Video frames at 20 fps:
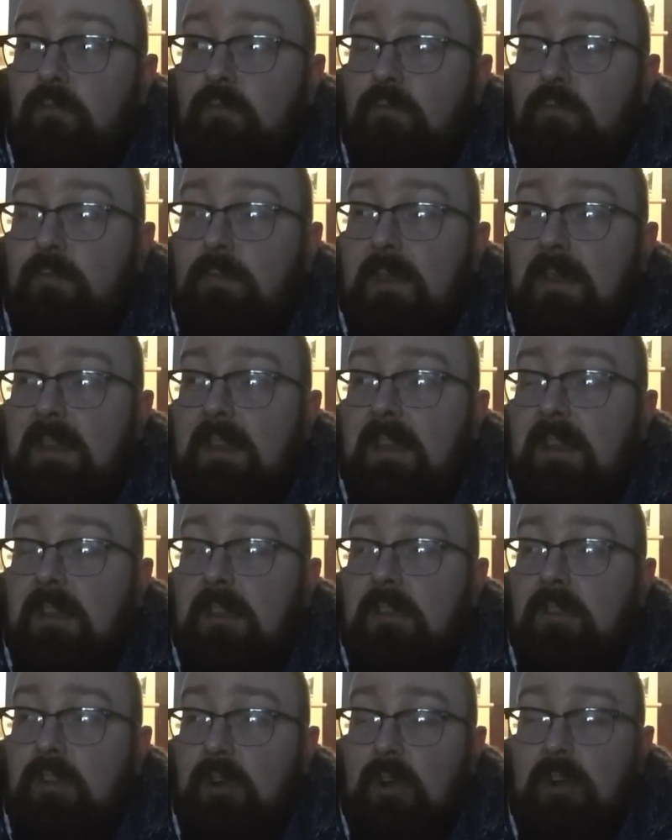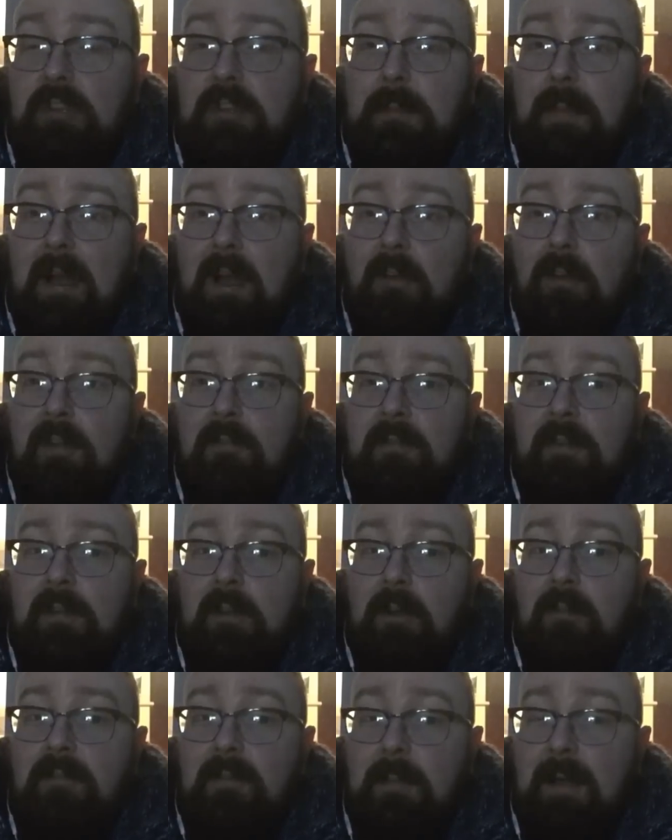be gutted about if they go
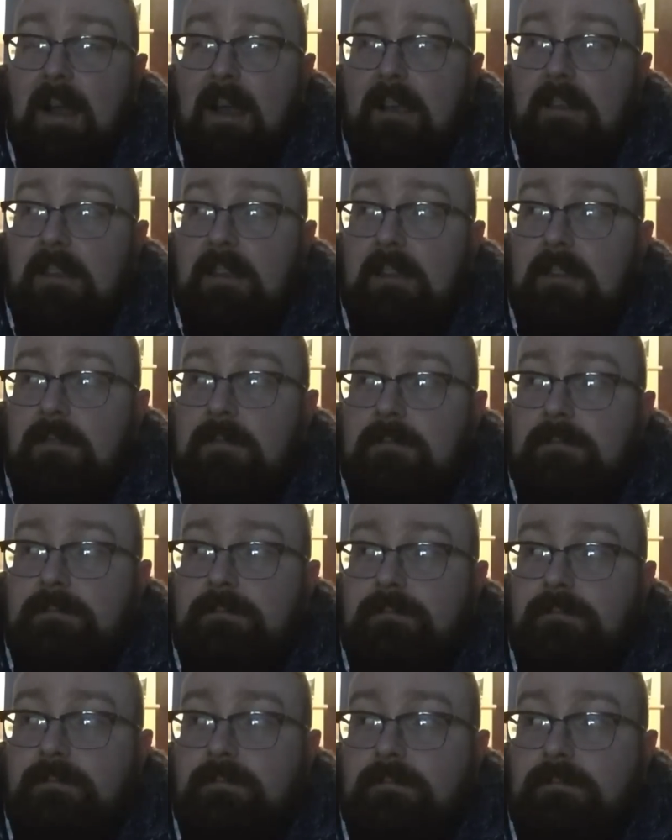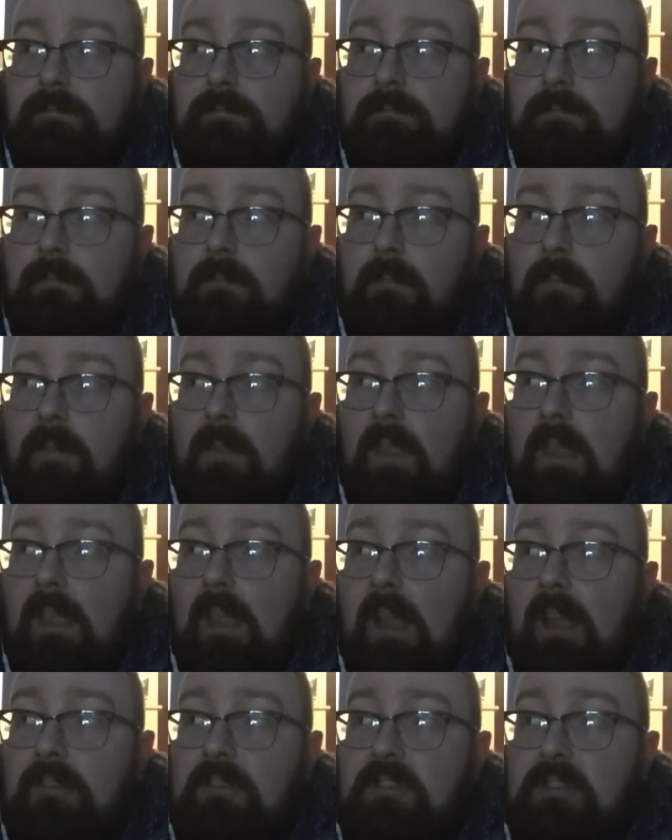off the market.
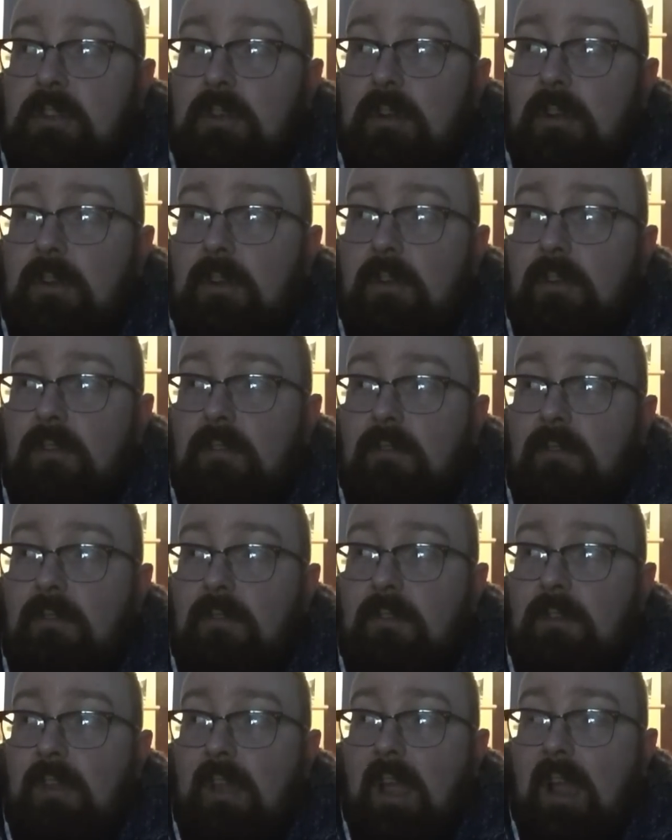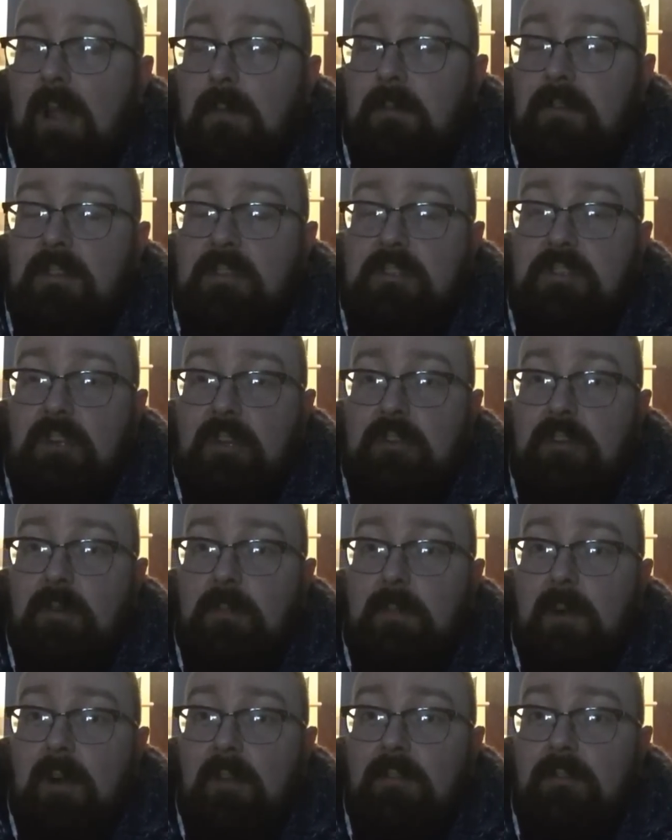And so I'm going to stock up
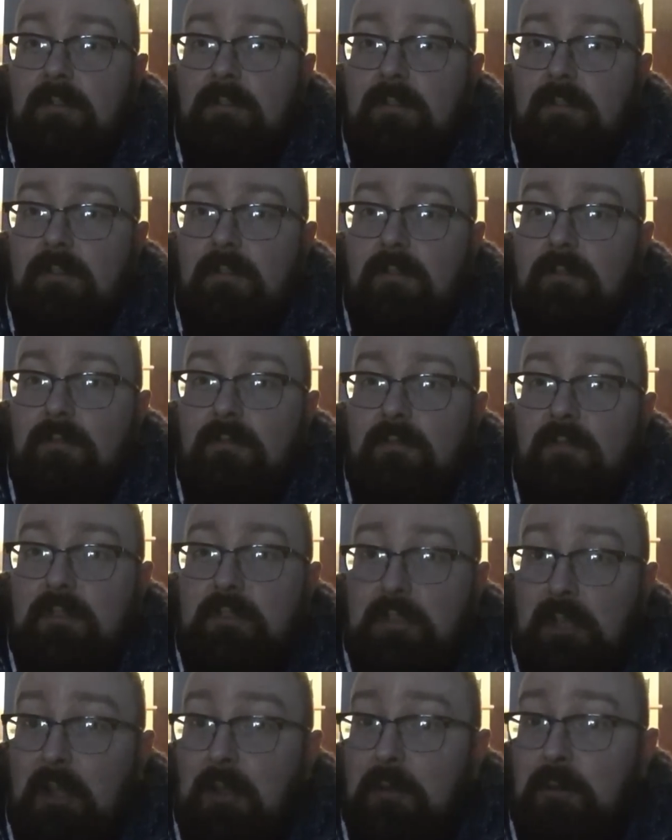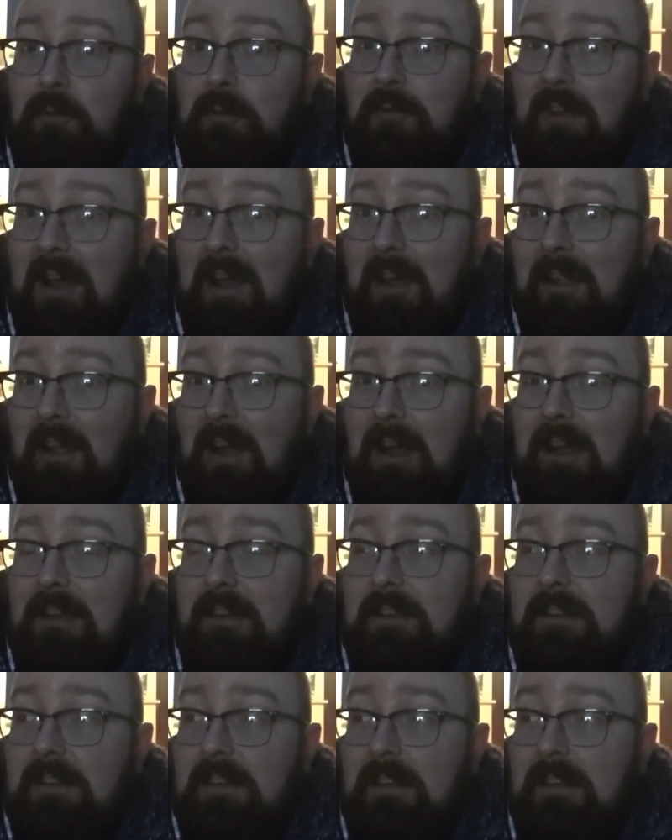on the two that I like